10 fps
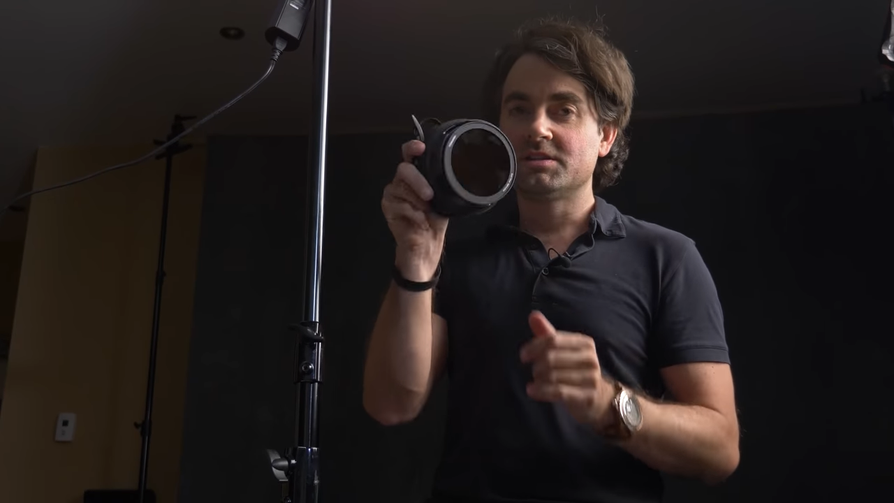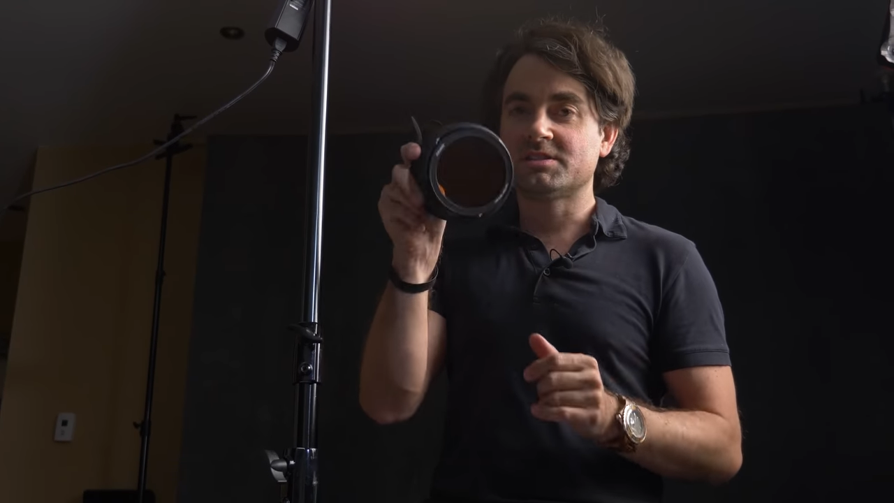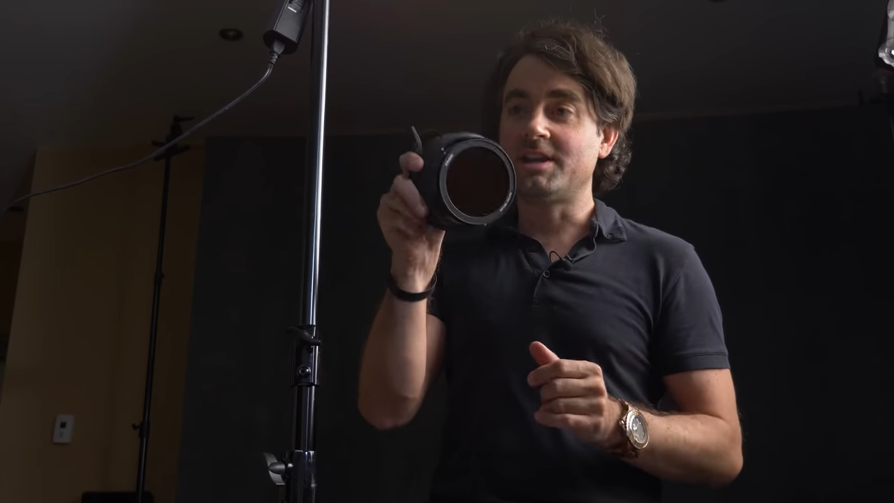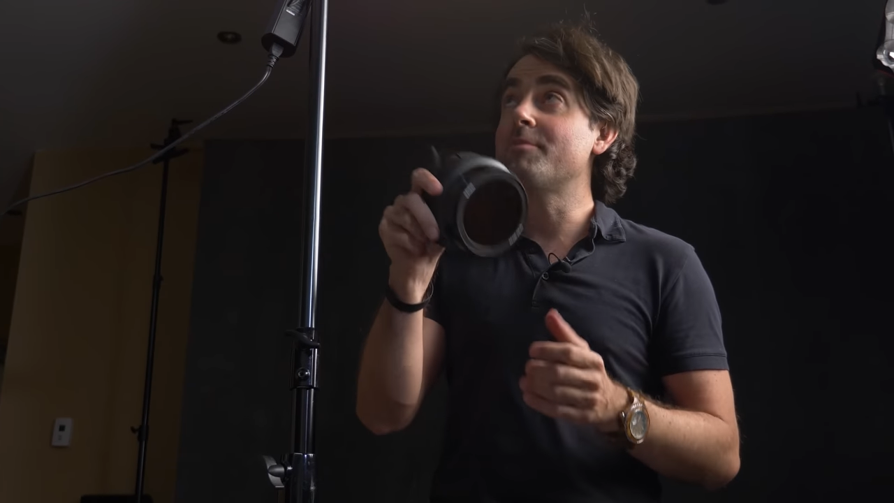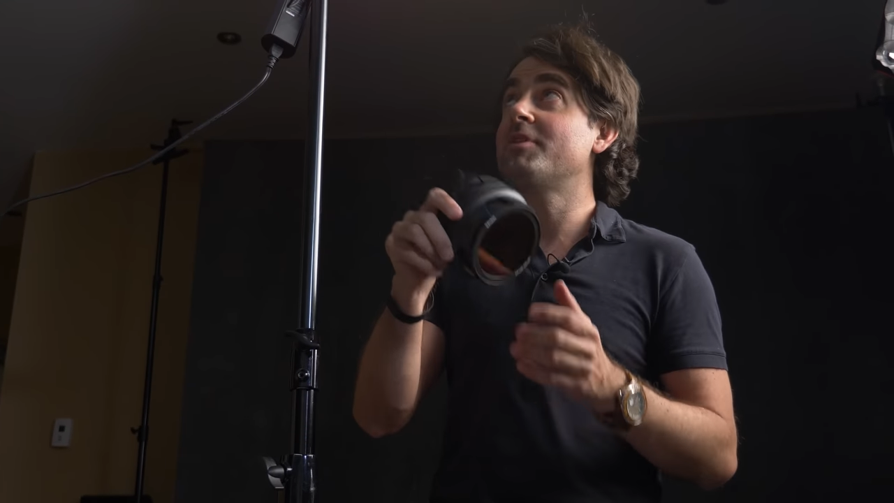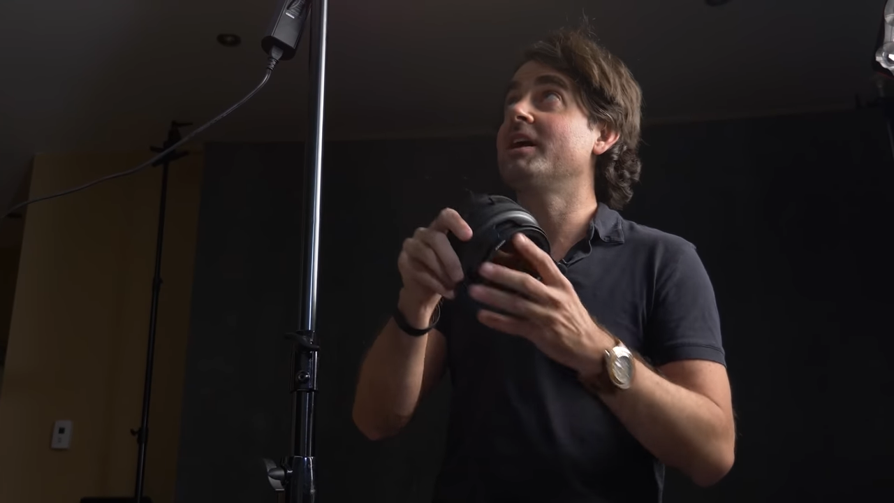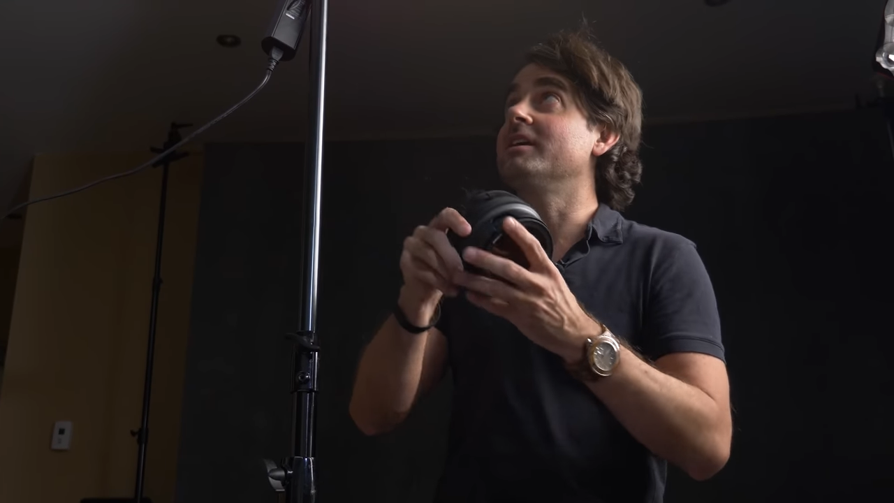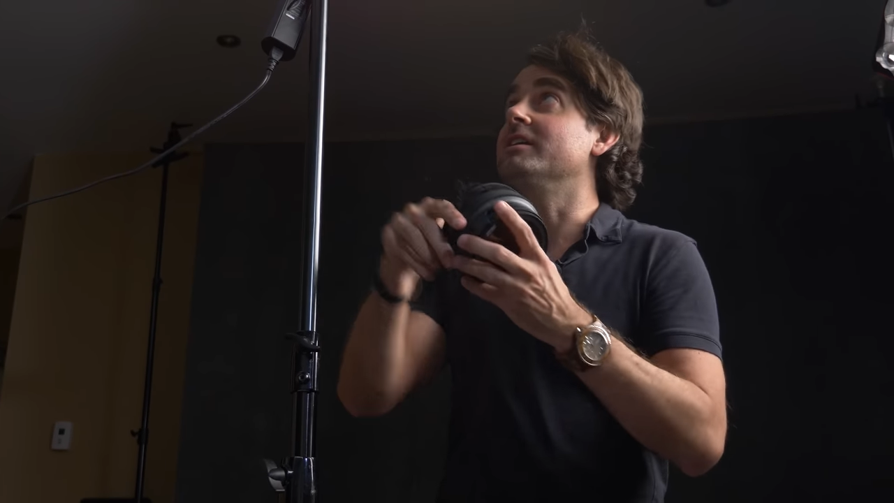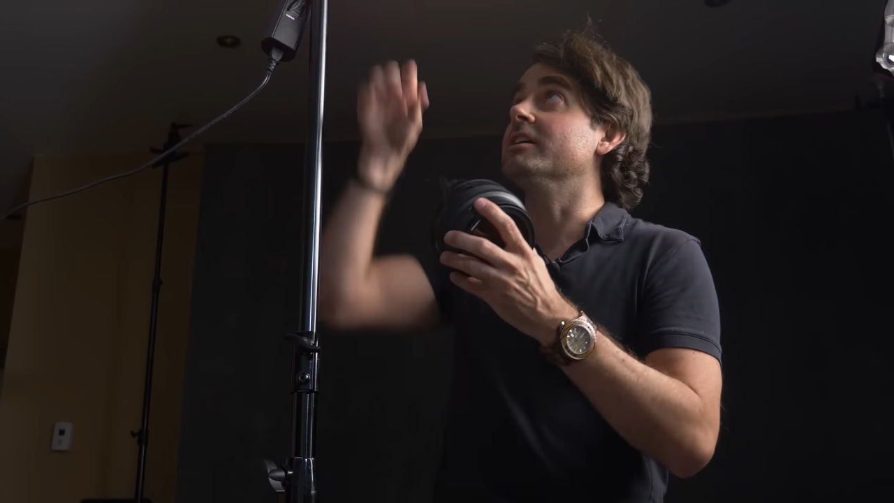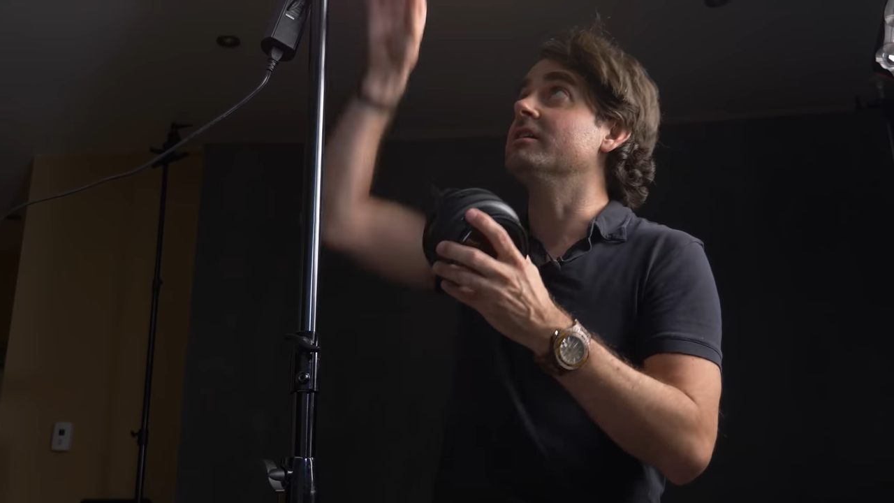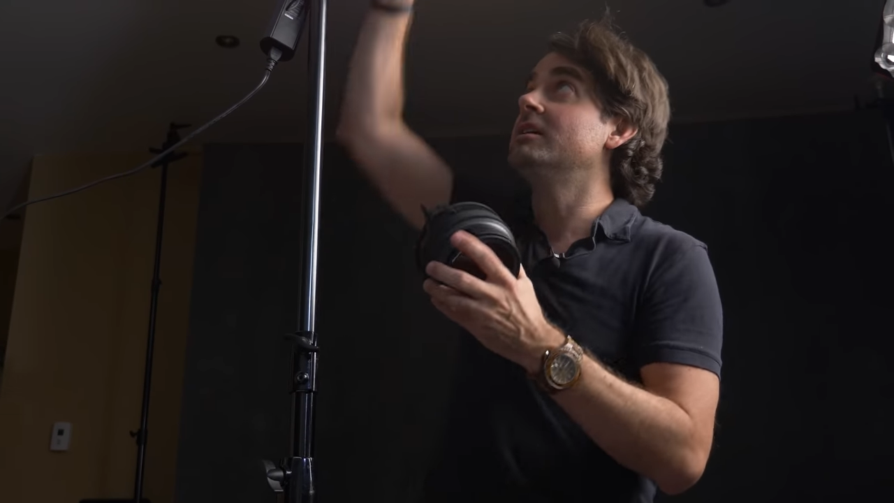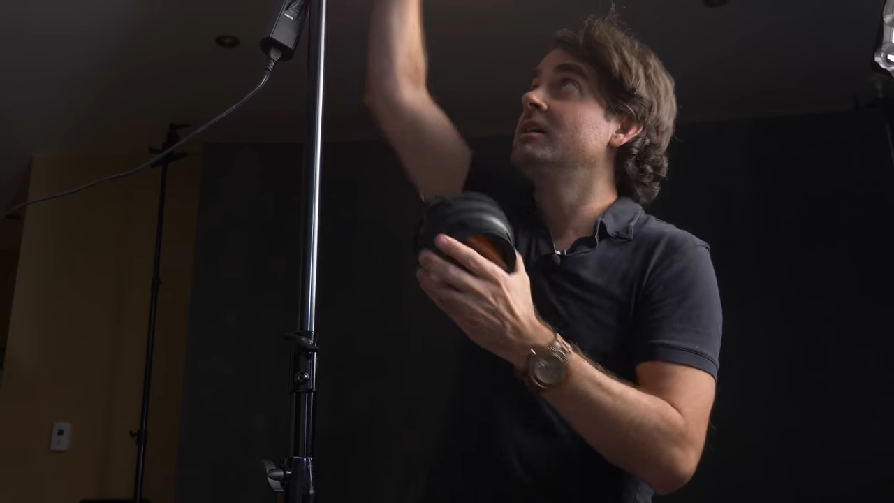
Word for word: Snap that in here,